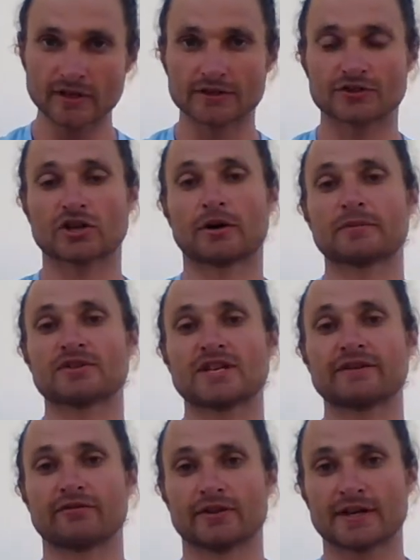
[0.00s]
To
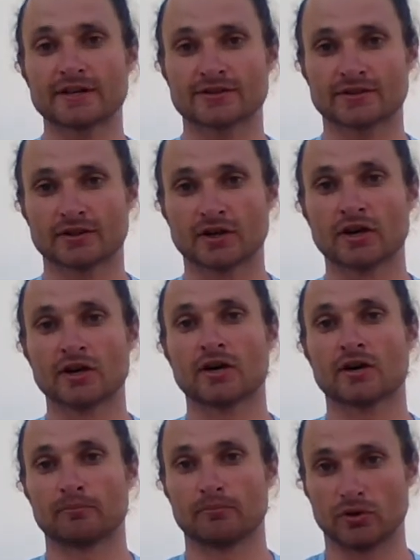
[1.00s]
compensate for this,
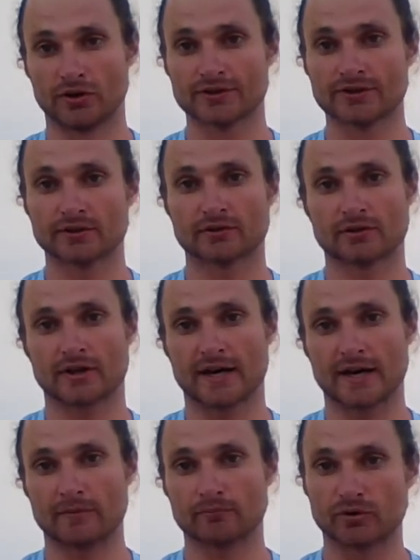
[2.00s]
blood
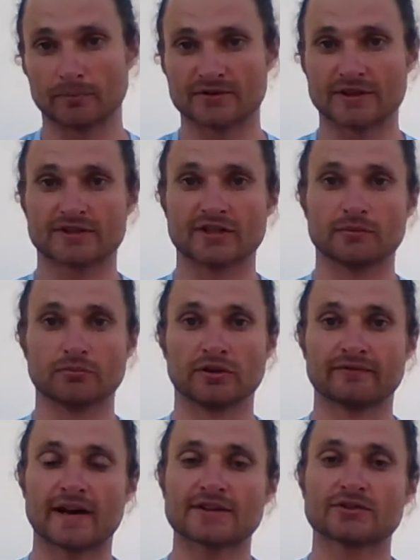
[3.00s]
um, pumps into the blood
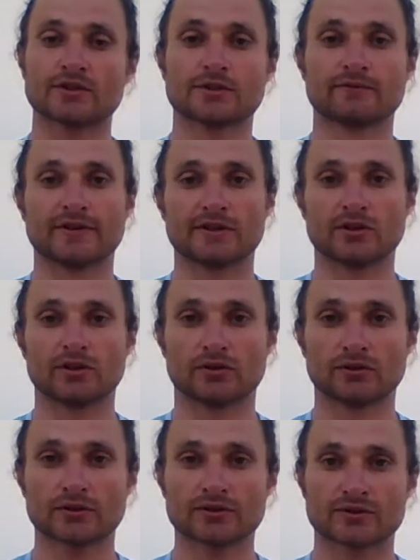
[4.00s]
vessels within your
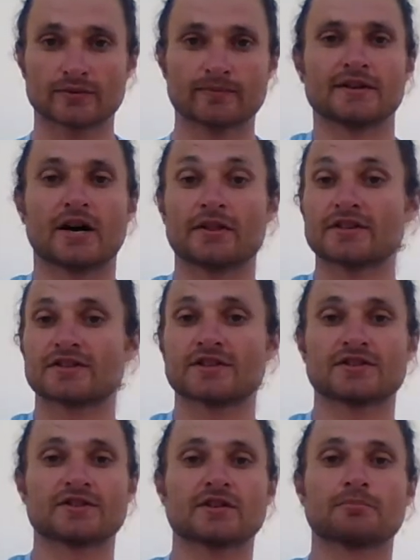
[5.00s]
lungs. Now this
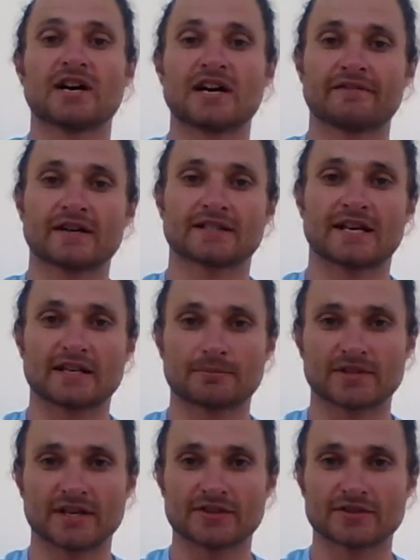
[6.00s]
isn't a perfect
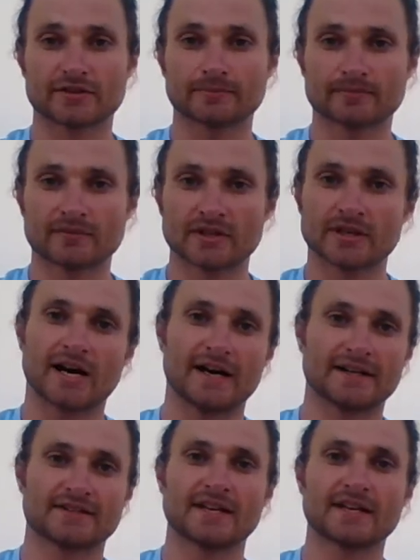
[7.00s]
adaptation and
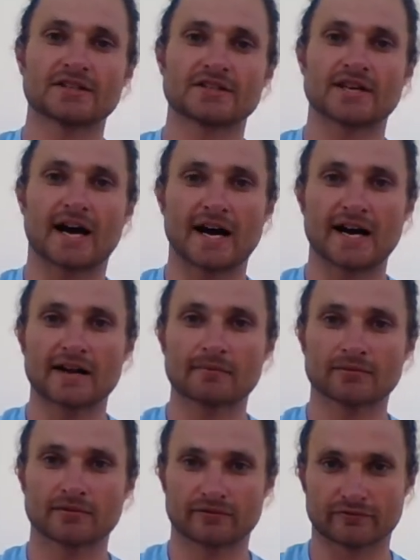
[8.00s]
it takes
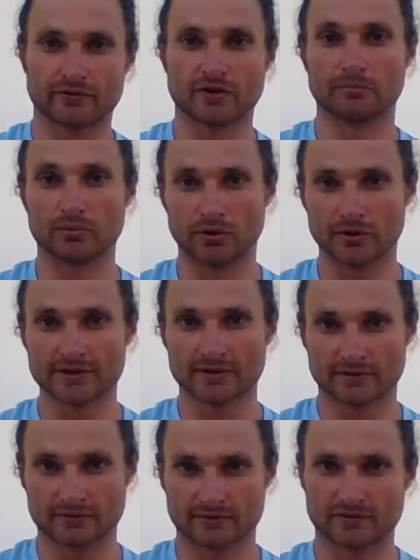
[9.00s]
time for the blood
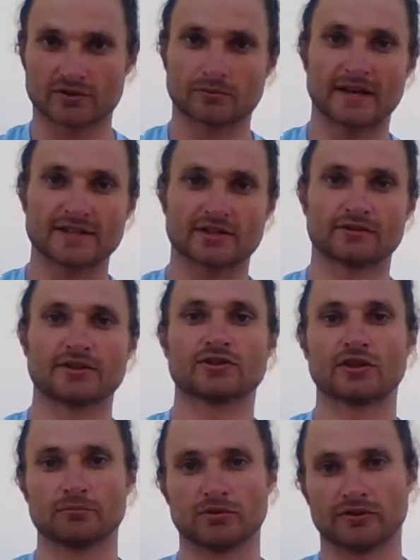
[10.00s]
to enter into
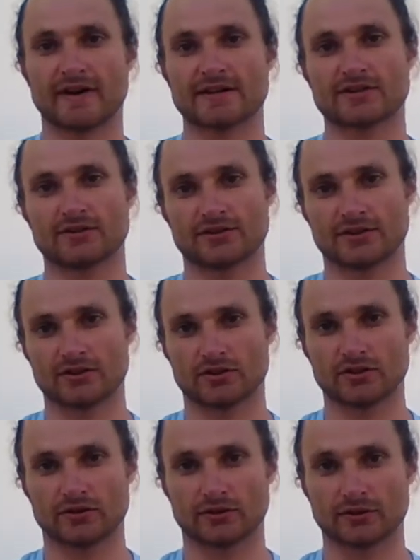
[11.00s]
the blood vessels in your
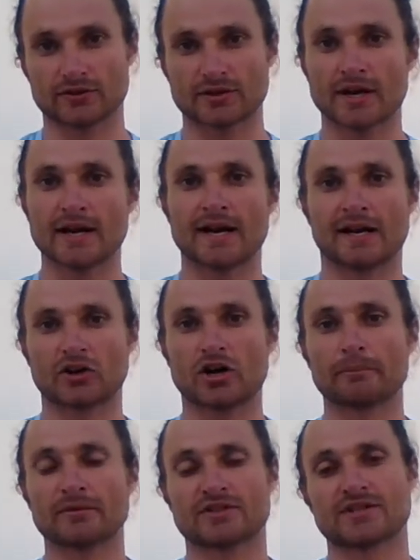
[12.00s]
lungs and
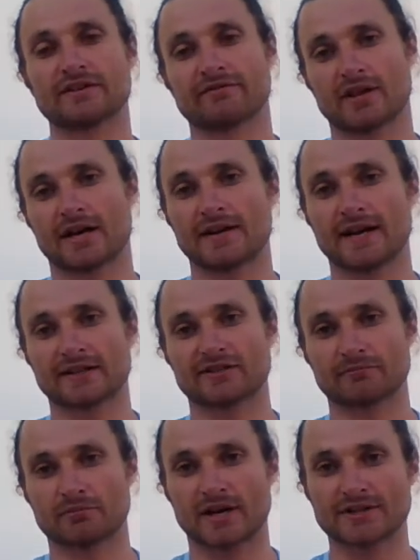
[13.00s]
compensate for that
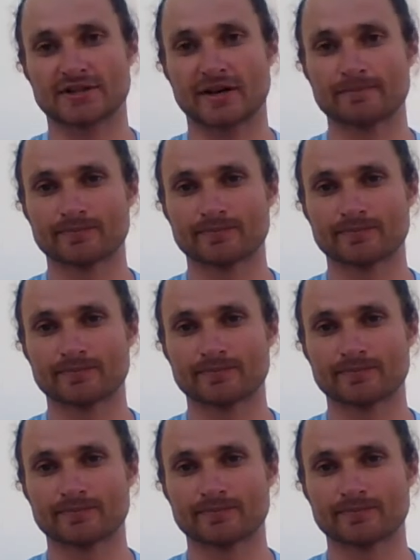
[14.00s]
negative pressure.